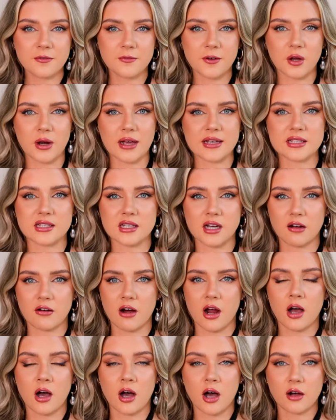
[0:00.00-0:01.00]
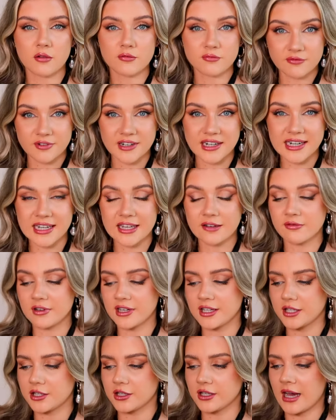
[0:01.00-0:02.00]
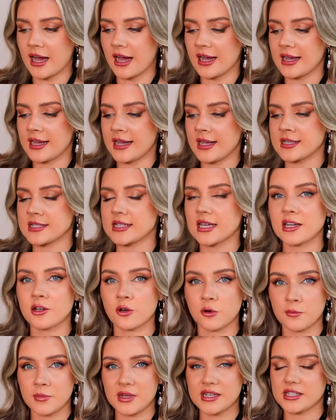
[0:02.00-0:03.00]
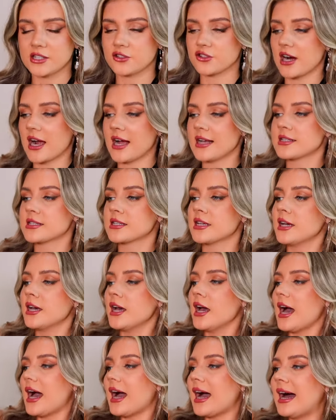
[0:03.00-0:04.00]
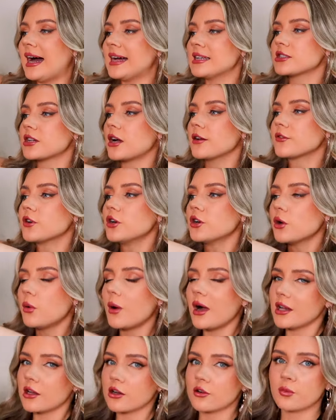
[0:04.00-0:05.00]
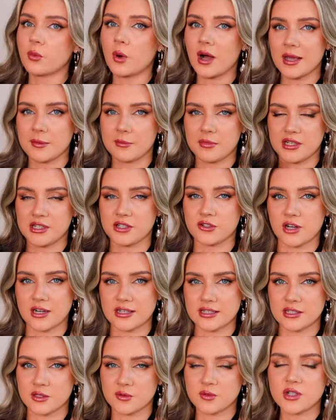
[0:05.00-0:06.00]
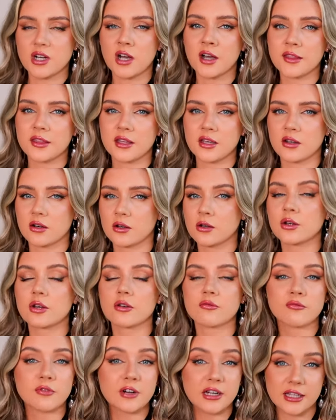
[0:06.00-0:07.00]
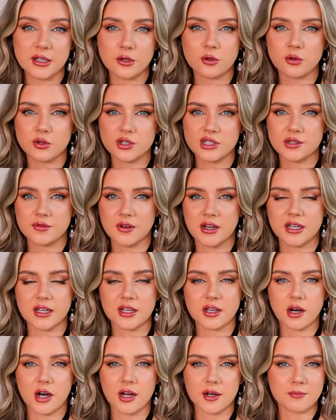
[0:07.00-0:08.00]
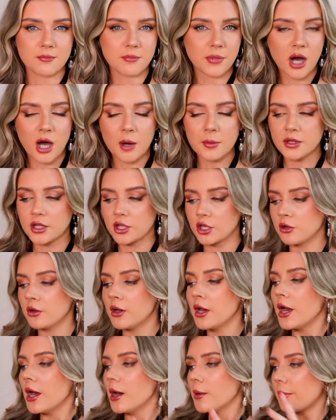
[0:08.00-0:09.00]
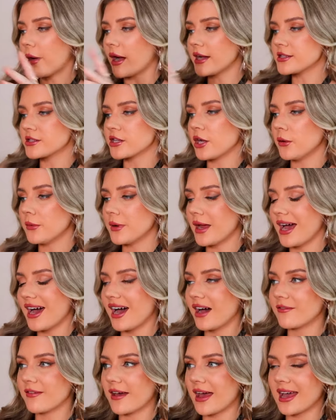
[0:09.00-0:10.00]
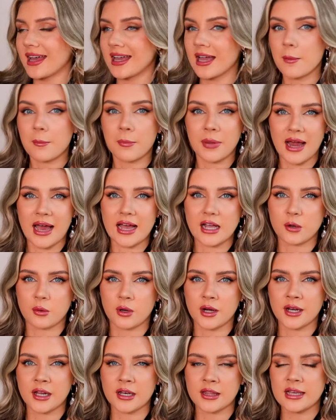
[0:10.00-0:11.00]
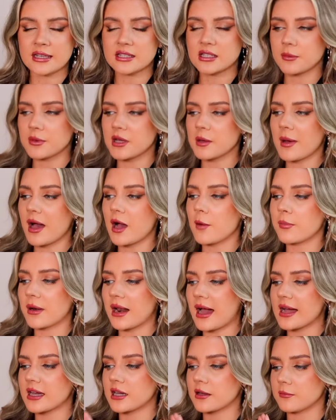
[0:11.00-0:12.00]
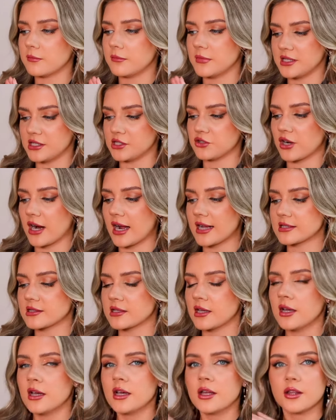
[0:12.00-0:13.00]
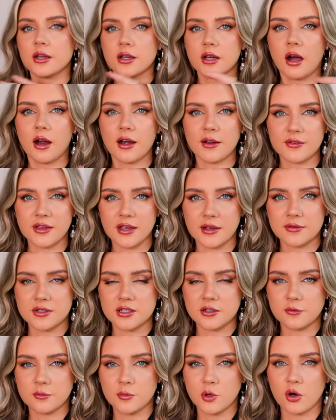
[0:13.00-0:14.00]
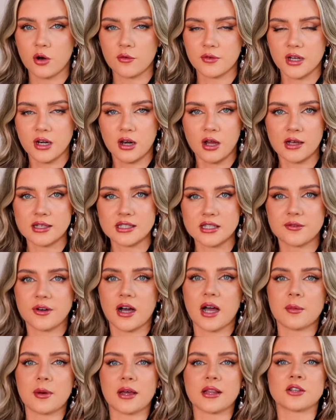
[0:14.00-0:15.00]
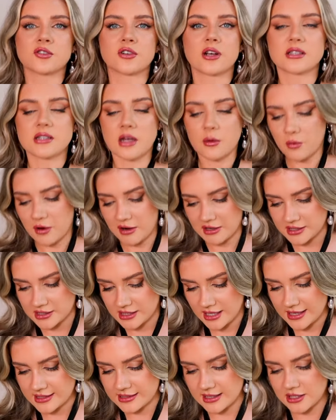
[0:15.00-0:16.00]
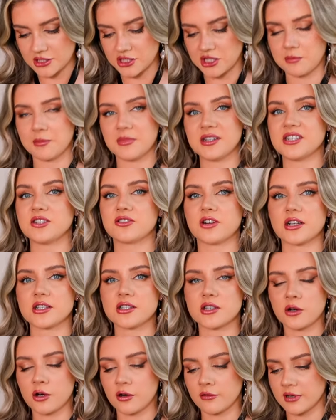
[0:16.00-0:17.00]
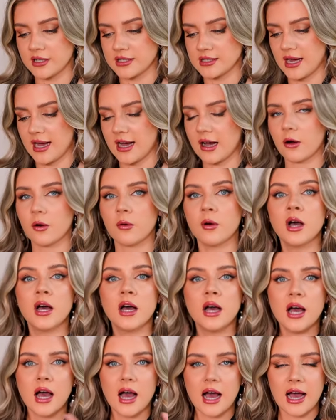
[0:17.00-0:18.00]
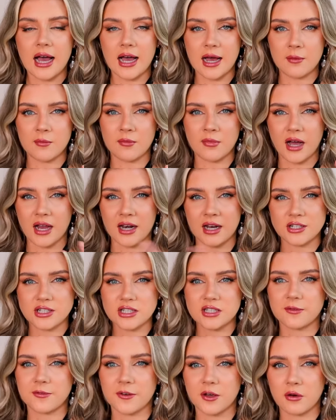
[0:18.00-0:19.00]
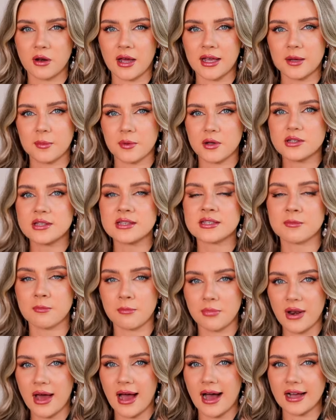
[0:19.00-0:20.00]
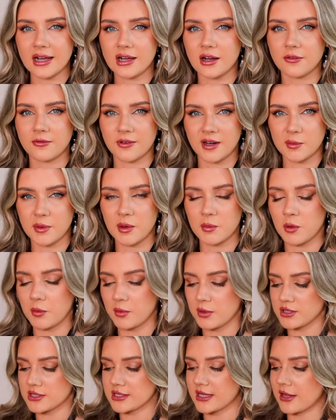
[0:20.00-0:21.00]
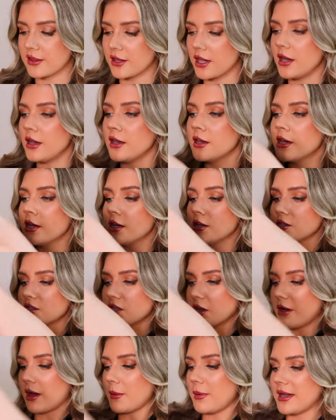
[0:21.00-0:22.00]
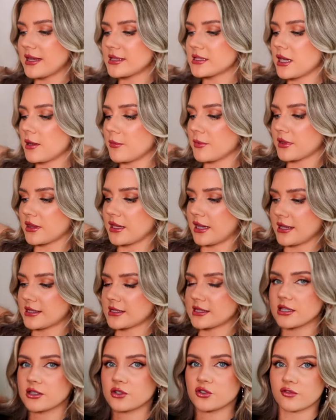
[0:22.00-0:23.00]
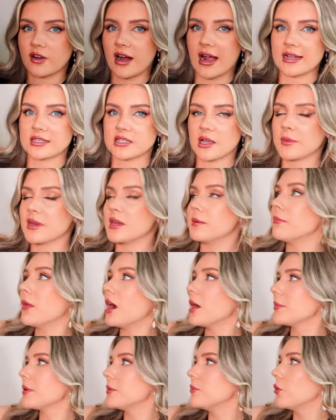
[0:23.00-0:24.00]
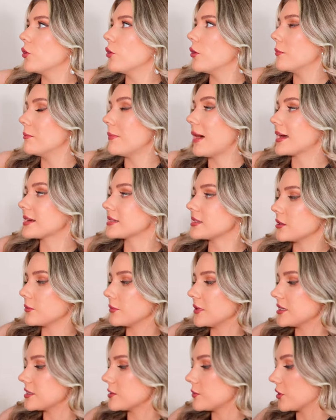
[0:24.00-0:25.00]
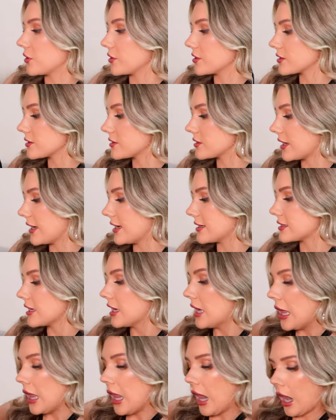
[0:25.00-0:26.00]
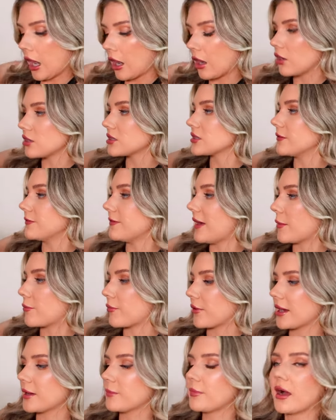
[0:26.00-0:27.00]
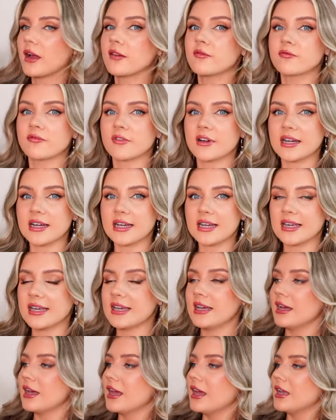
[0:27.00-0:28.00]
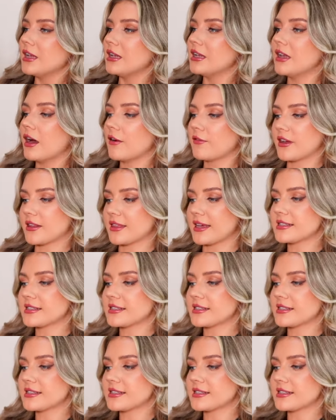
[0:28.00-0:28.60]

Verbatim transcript: I feel like Zara are really really good at is a little midi dress and I've got quite a lot of white midi dresses, which I think look really gorgeous for like a garden barbecue. But I don't have a black one. And there's something about a black midi dress that kind of gives off more of a classy vibe. Like the dress that I'm wearing today is actually a midi dress, you can't really tell. Um, and I just feel like because it's in black, I feel a bit more put together. So I picked up this dress. I mean, it might be more maxi on me, to be honest, because it is a lot of fabric, but I really love it.